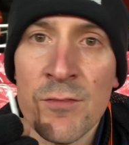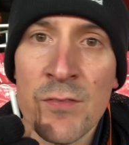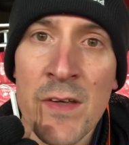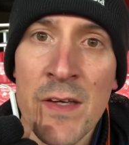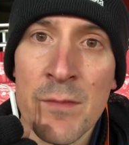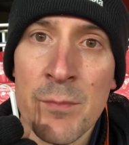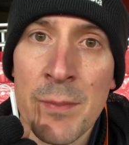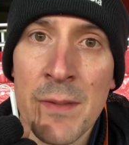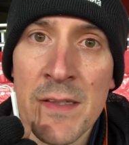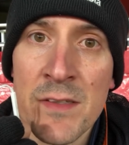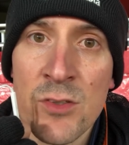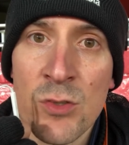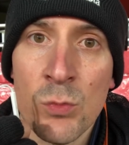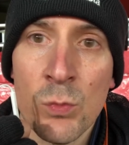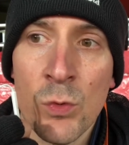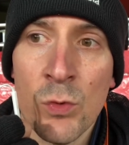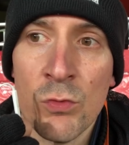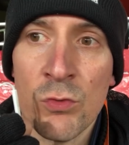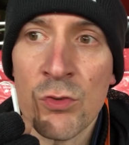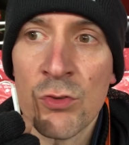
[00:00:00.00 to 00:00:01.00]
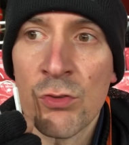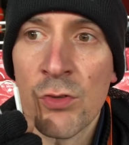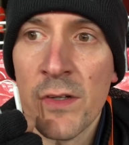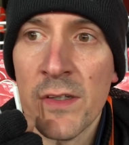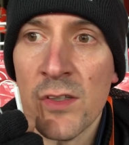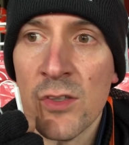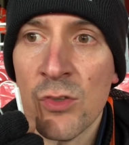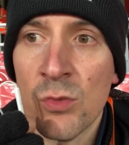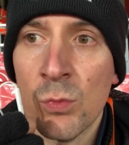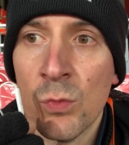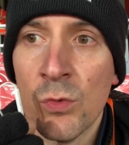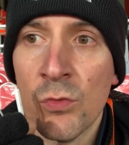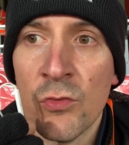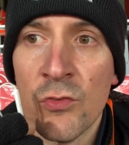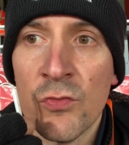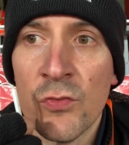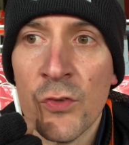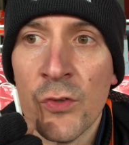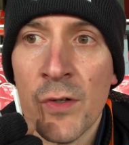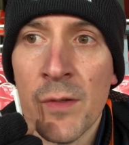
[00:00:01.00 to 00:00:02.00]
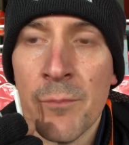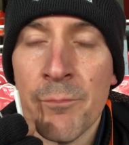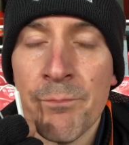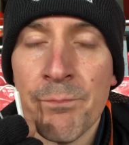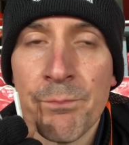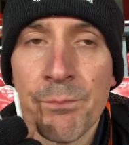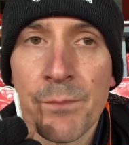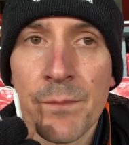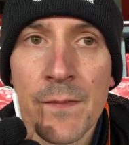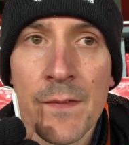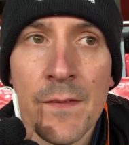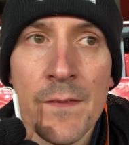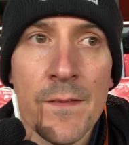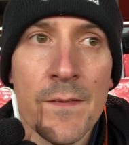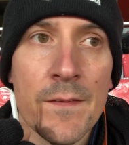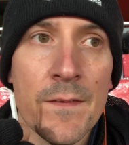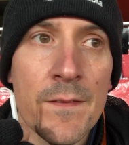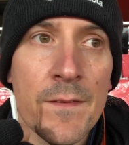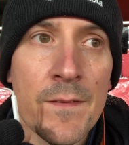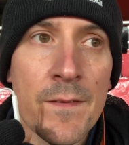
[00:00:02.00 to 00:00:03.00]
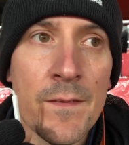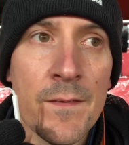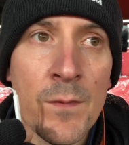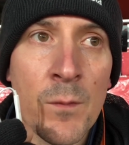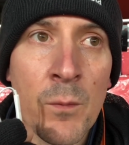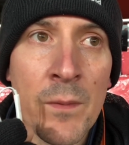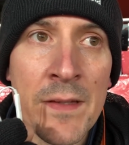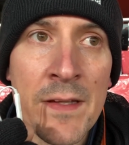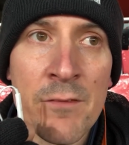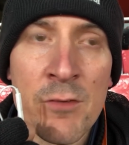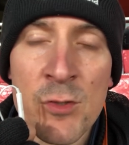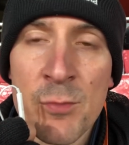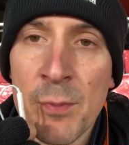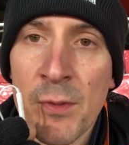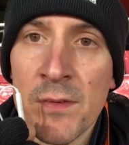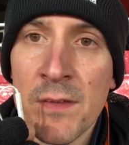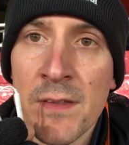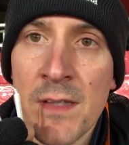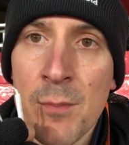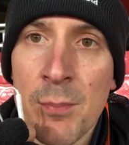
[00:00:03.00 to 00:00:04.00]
Fair play to Wolves, credit to Wolves for the way they responded.